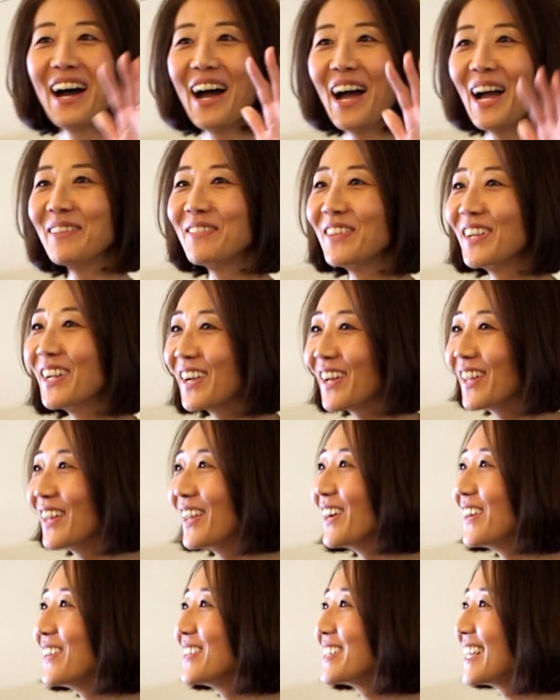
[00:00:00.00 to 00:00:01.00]
going to
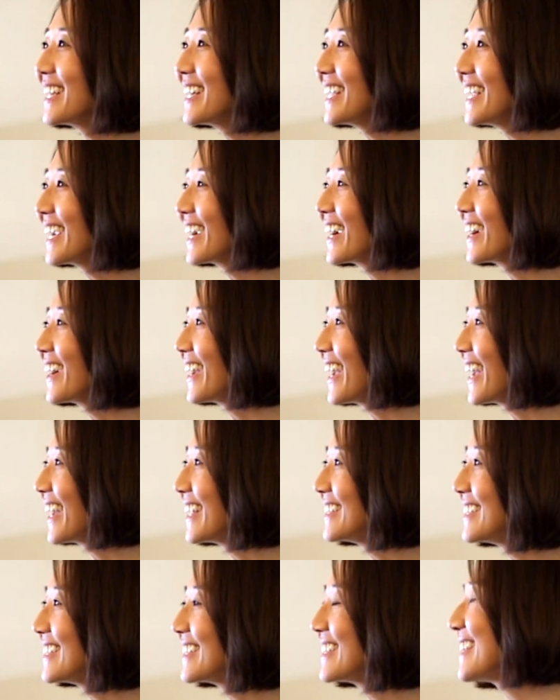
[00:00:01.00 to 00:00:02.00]
close it here
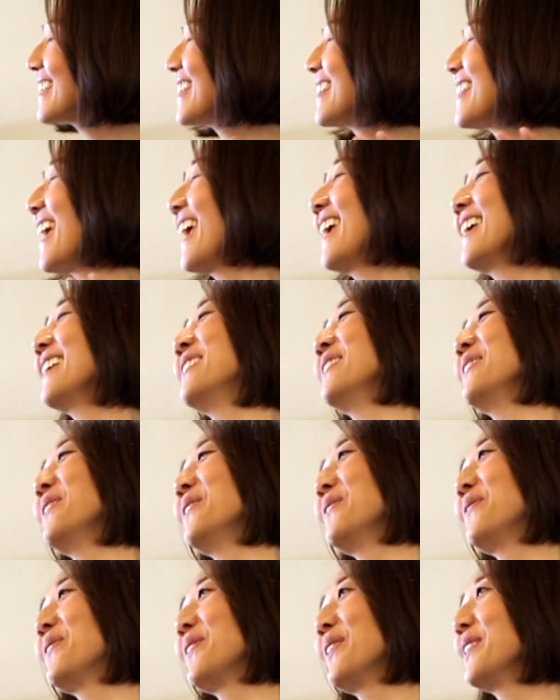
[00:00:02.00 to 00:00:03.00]
and just thank
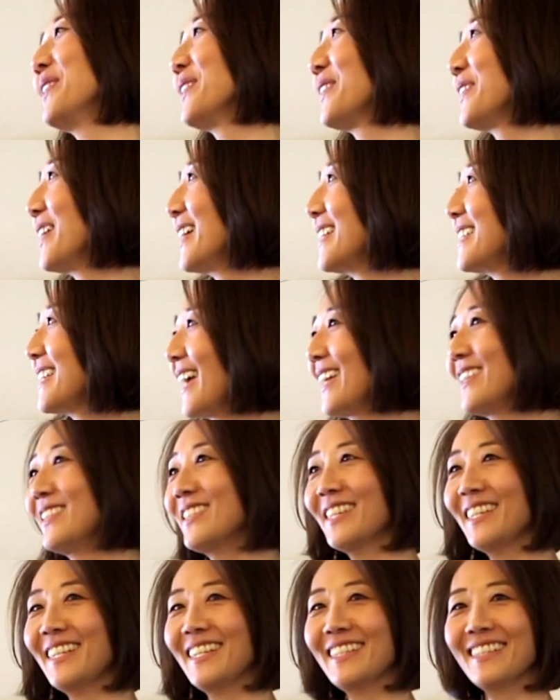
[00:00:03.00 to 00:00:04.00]
you for your
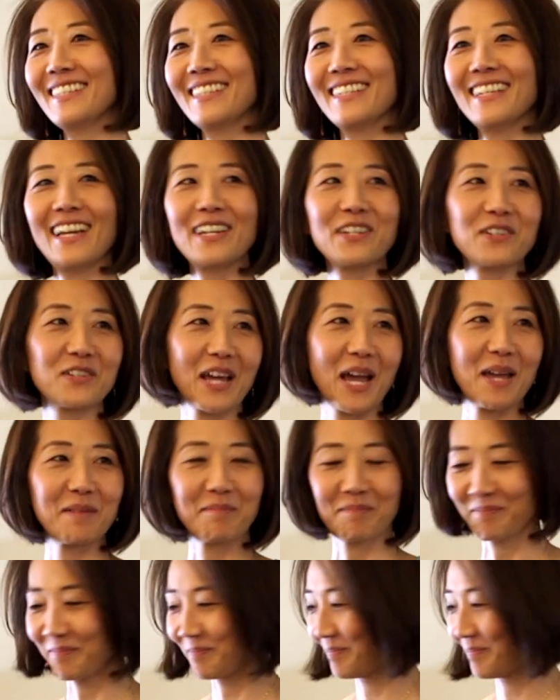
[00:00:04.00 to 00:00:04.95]
attention and your time.